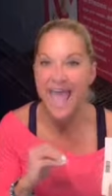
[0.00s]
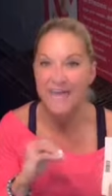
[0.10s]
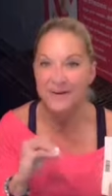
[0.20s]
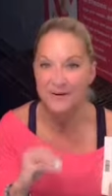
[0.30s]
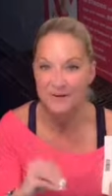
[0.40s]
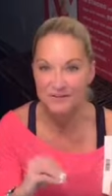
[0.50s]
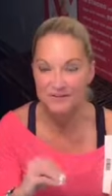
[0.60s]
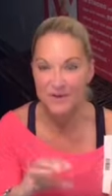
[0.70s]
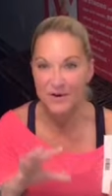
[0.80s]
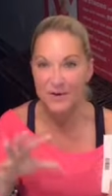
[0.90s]
And
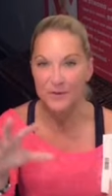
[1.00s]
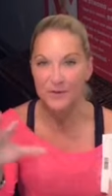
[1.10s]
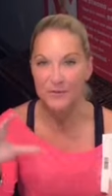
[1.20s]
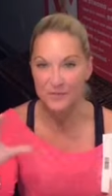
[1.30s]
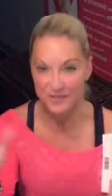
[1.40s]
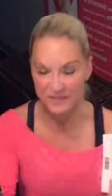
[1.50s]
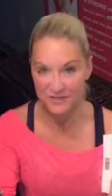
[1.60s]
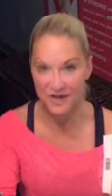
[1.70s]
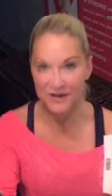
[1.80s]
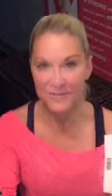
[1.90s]
also, which I'll
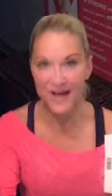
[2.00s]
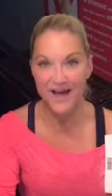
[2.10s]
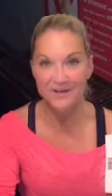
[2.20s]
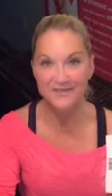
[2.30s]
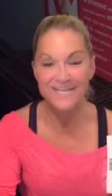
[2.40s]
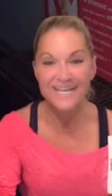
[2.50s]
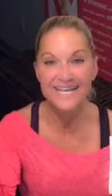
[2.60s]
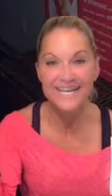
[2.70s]
talk about,